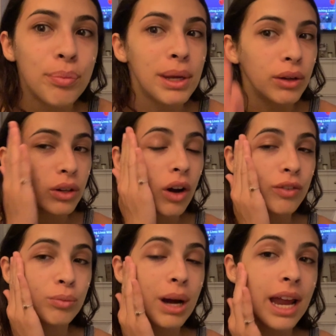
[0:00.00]
peeled
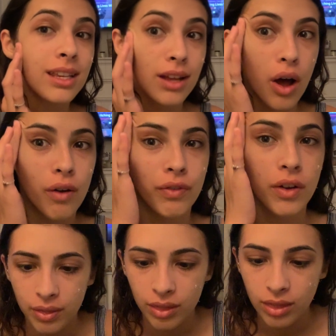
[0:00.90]
off myself.
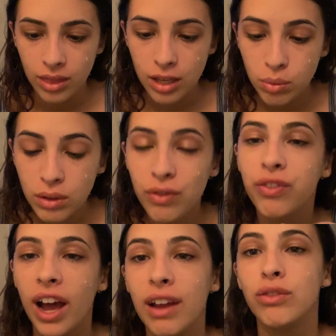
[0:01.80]
This was
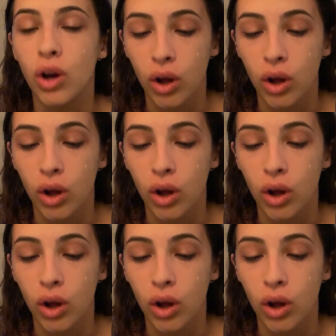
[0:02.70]
$5.